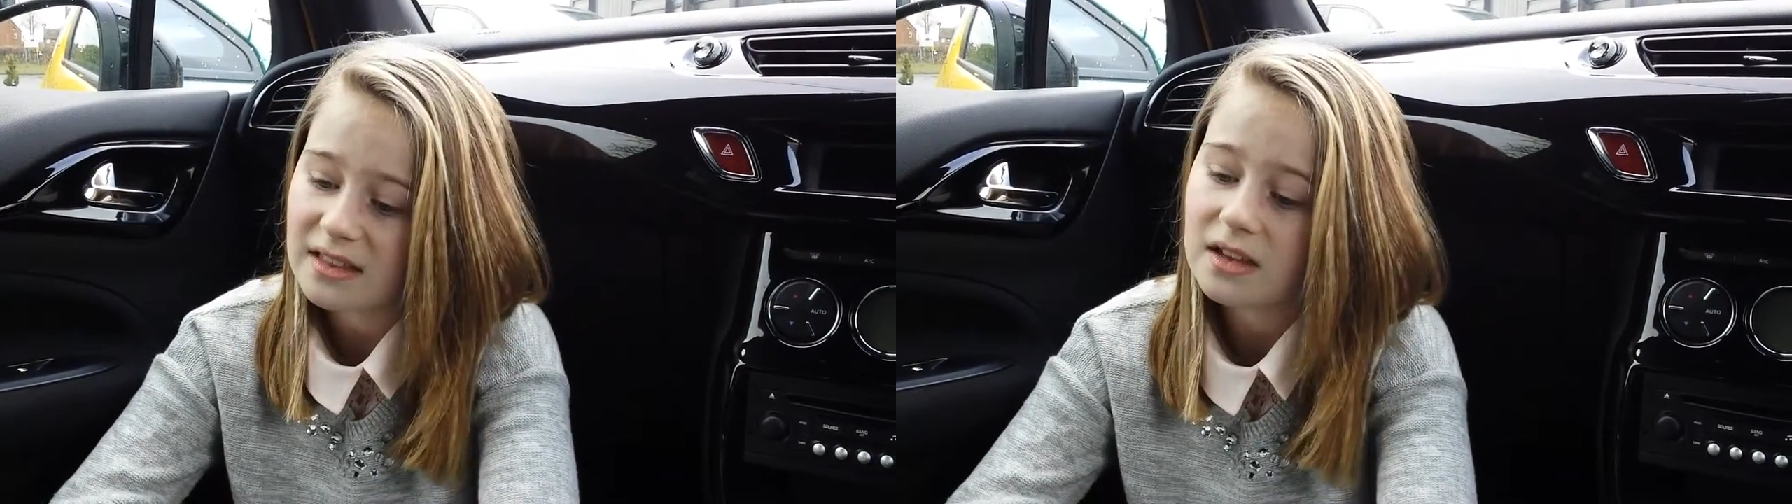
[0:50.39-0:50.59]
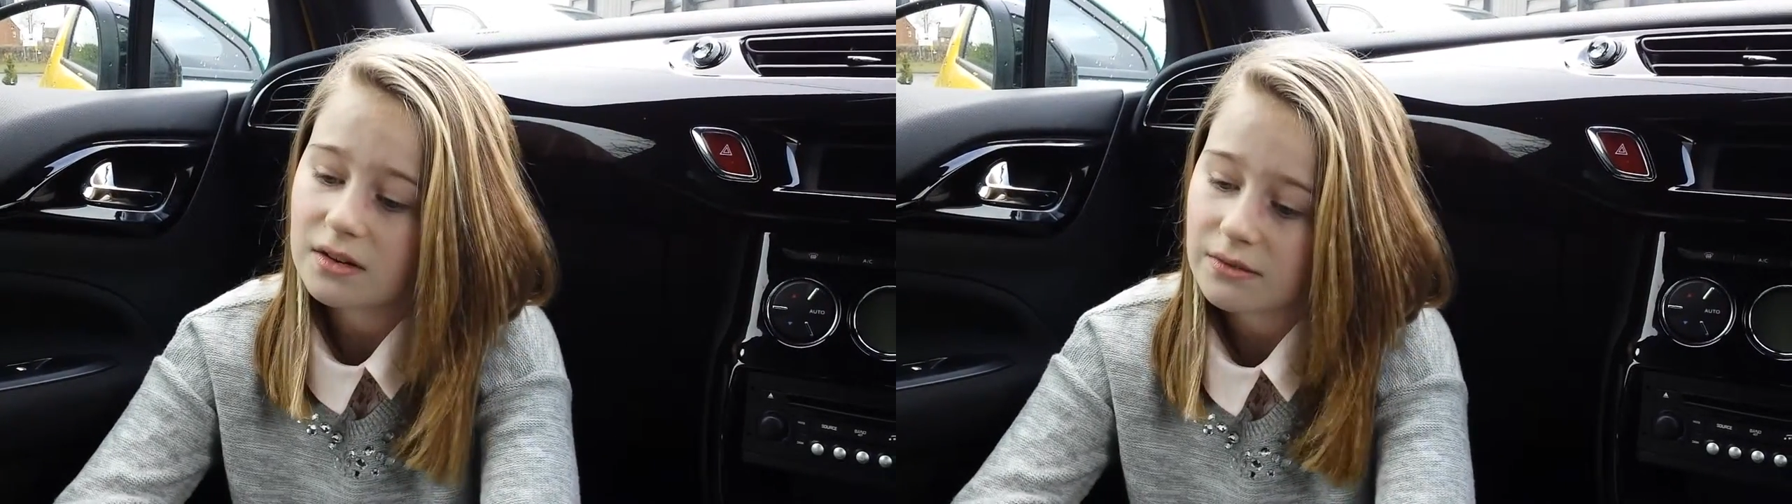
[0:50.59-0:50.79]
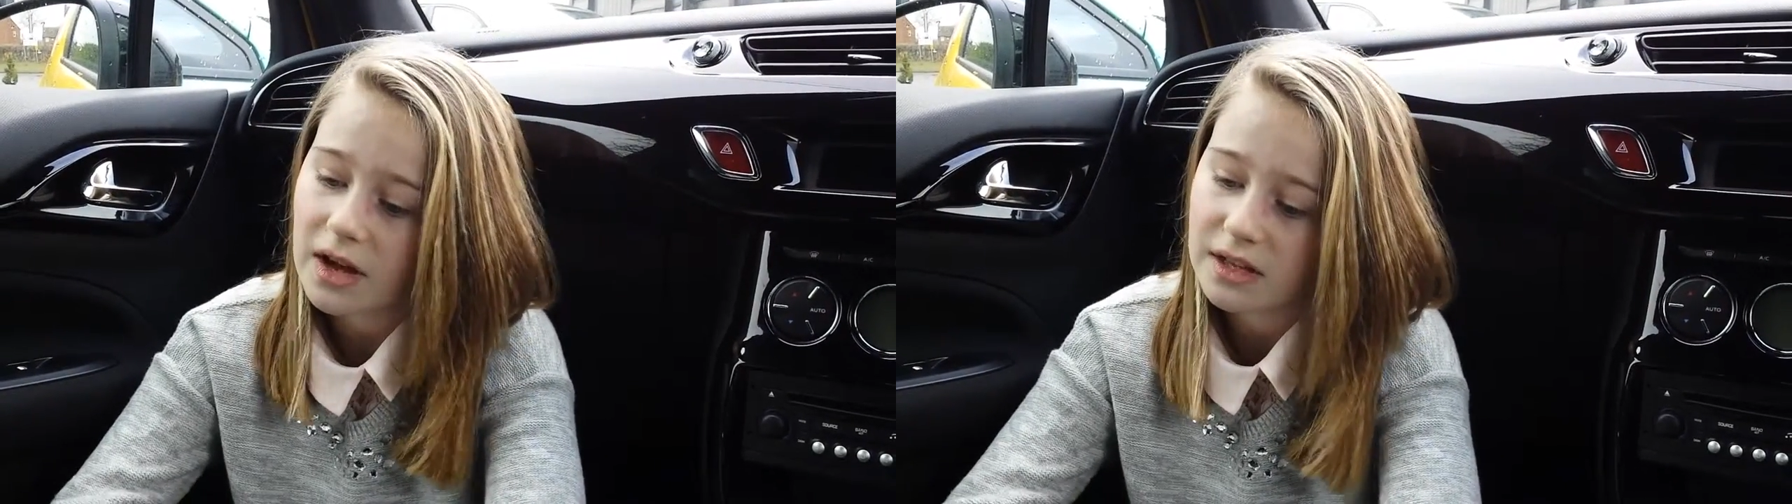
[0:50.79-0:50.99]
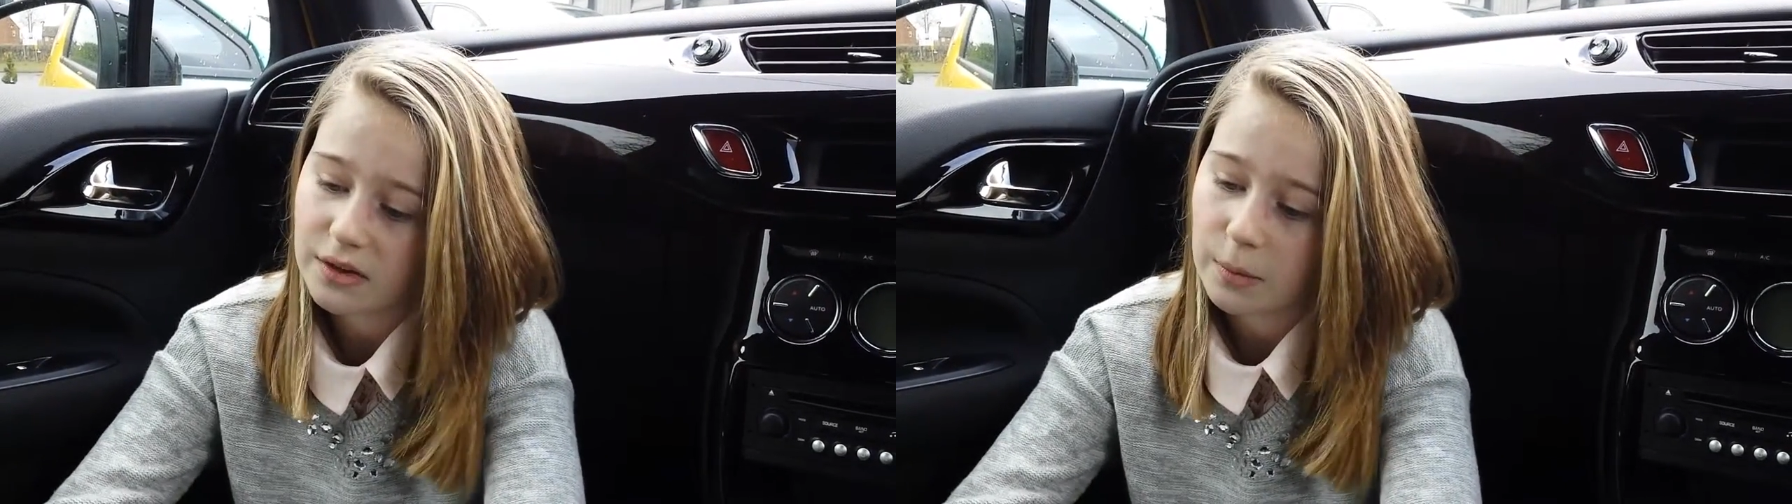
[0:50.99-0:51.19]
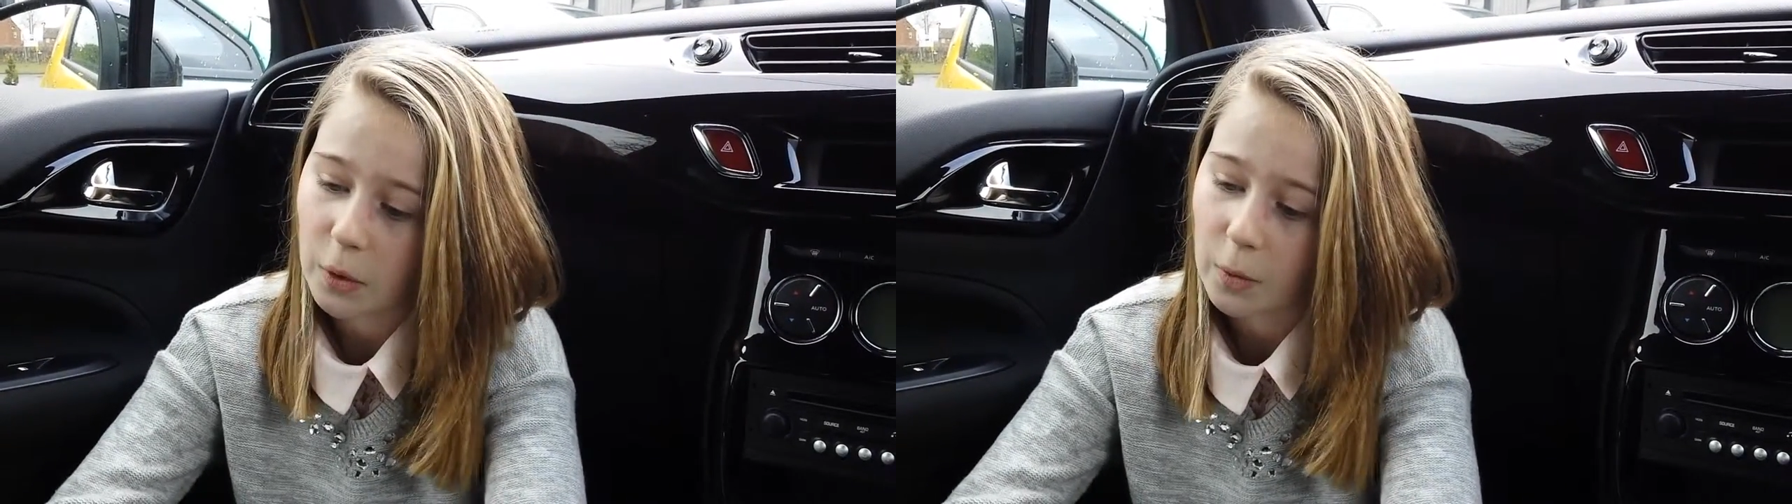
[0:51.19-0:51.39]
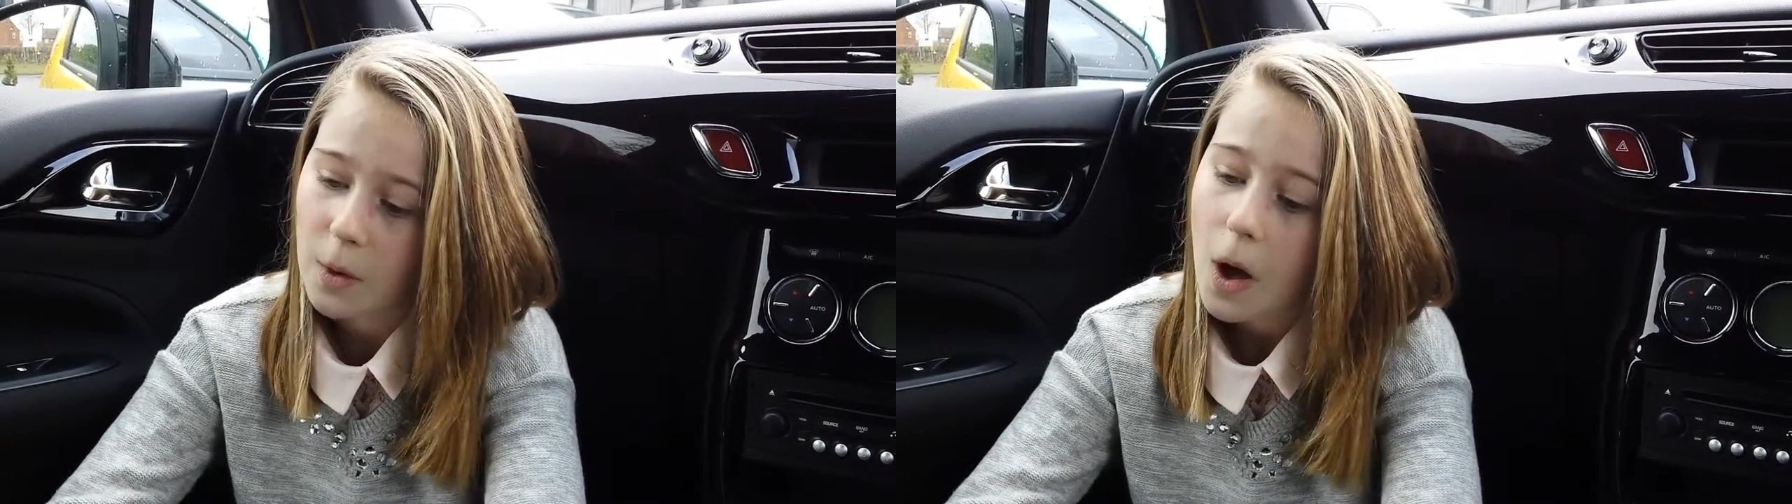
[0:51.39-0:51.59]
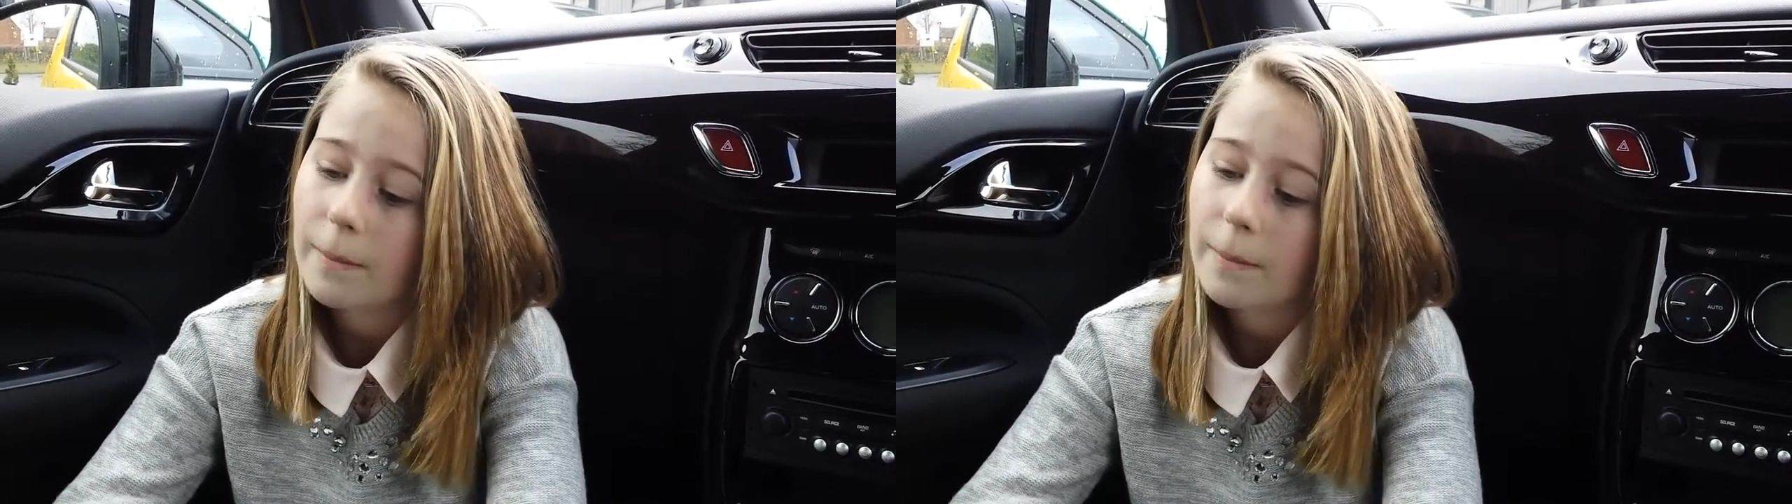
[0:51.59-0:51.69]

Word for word: the convertible,